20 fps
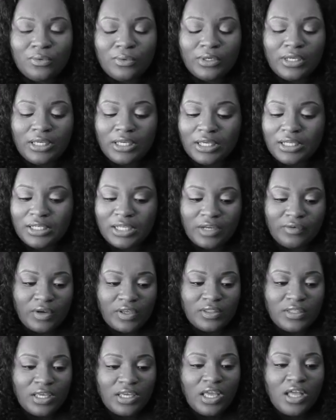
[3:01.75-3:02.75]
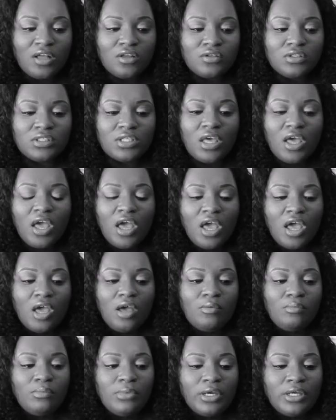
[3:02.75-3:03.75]
quick and everything else
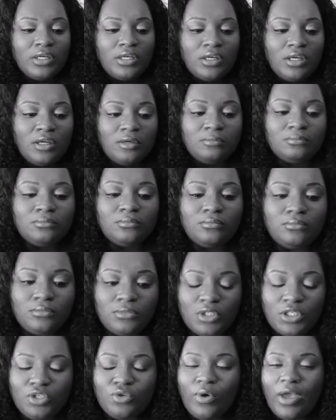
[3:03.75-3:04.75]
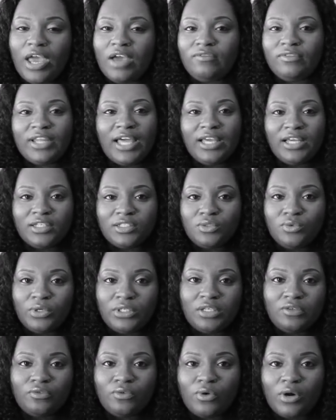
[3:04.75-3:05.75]
but um you have like a
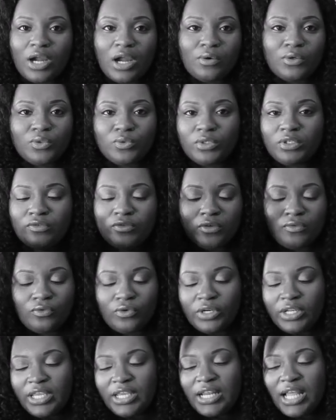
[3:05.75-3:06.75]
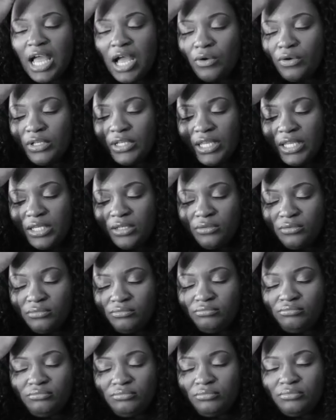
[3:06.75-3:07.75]
24 hour 24 48 hour like
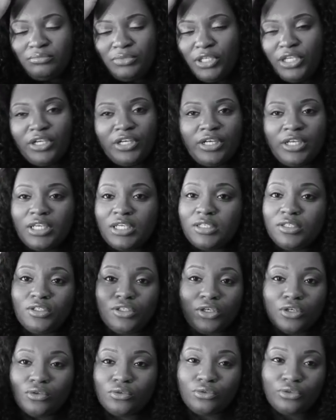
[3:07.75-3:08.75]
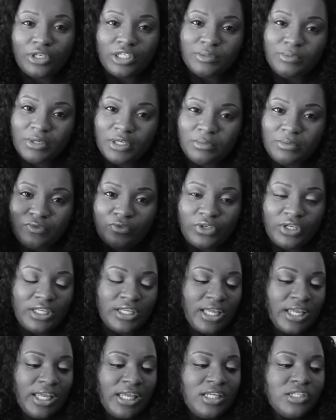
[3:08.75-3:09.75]
period you know grace period before
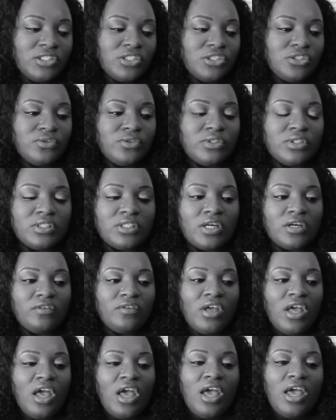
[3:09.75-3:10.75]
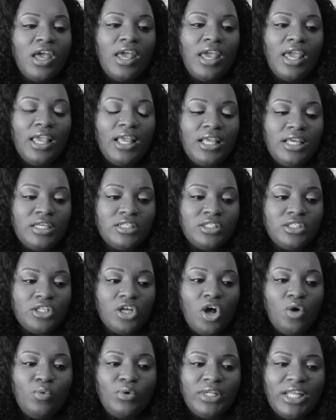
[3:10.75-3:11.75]
they like answer you and stuff and
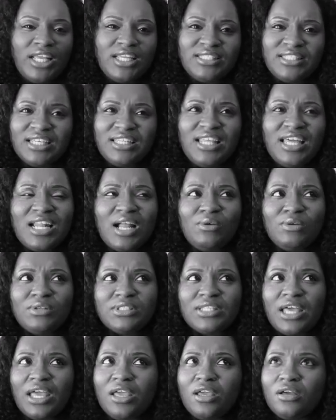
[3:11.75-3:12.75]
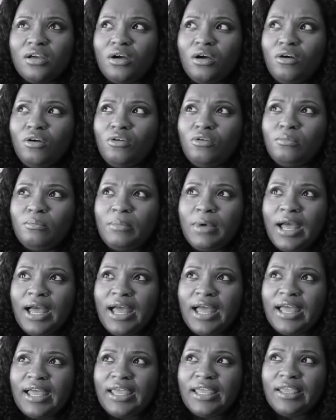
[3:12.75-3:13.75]
so when they said that, I was like, oh
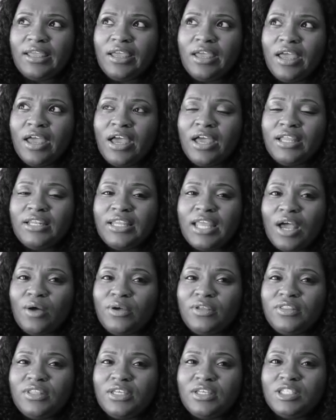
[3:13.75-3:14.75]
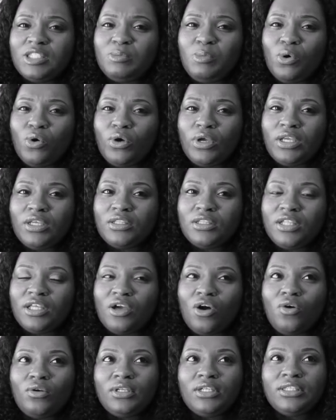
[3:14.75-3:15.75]
my. Now at this point,
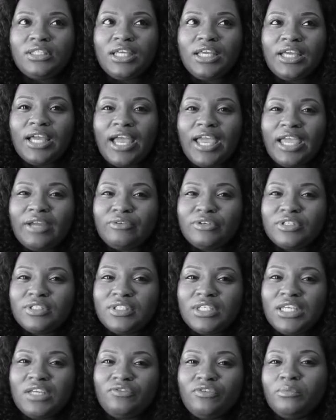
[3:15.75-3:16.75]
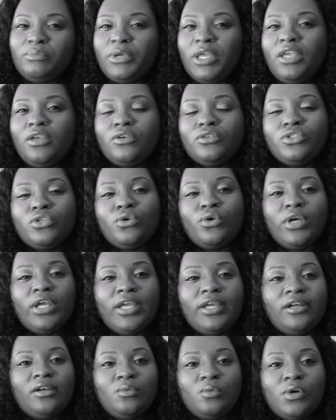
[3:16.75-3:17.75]
the only thing I had received from Pink Couture
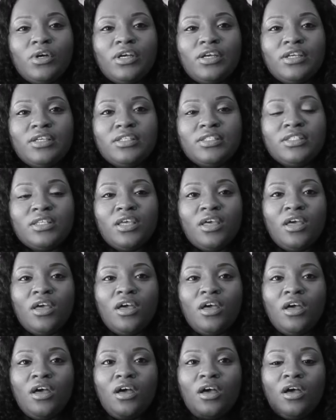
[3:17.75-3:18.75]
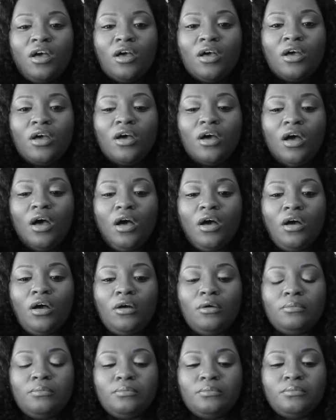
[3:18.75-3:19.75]
Hair was
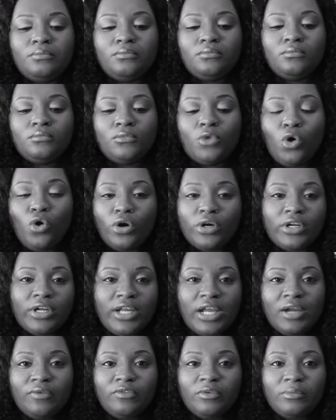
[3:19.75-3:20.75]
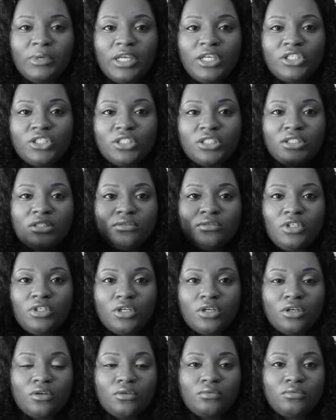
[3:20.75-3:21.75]
um, order confirmation, you
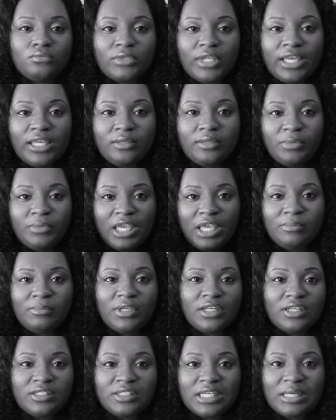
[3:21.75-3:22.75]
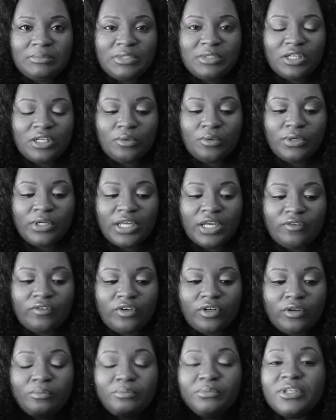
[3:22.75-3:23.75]
know, like payment accepted or
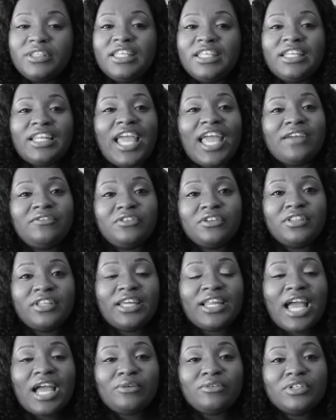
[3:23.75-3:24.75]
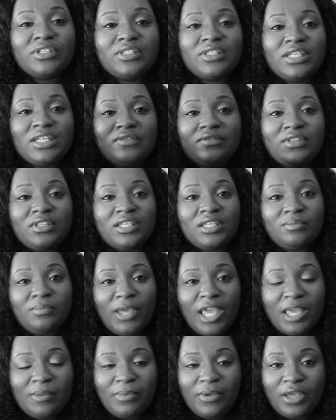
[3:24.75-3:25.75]
whatever. But then after that, I received the
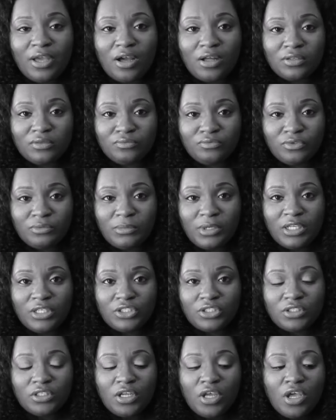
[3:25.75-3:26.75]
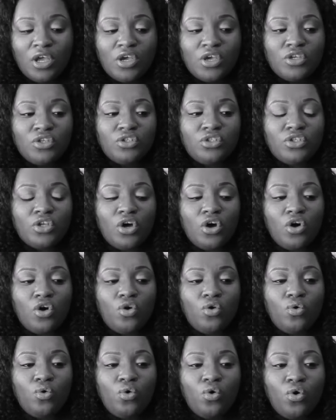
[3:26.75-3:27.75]
PayPal information.
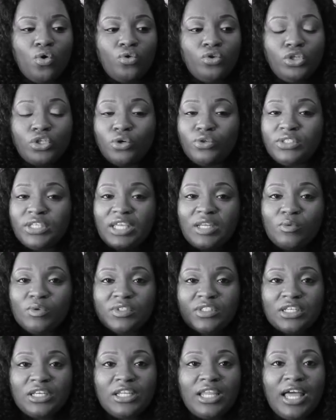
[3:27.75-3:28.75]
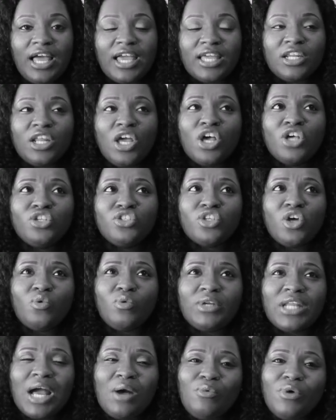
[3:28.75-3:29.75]
So, you know, saying it was declined. So
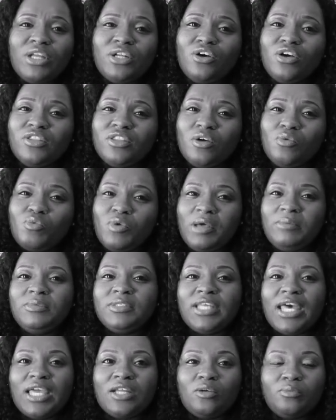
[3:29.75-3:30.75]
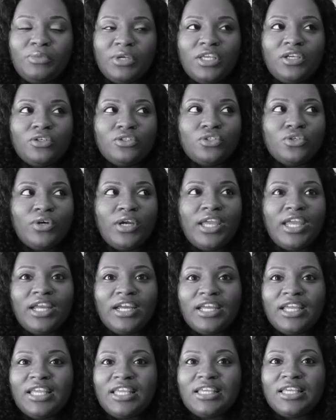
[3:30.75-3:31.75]
when I went on the website on Pink Couture
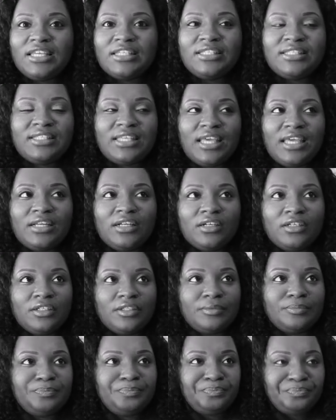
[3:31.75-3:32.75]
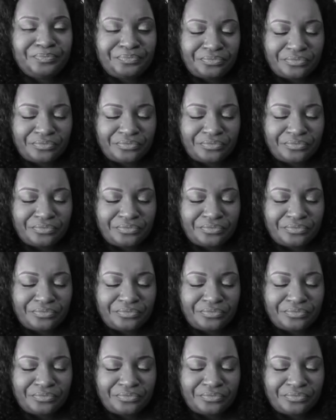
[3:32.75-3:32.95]
Hair, it, it said, um,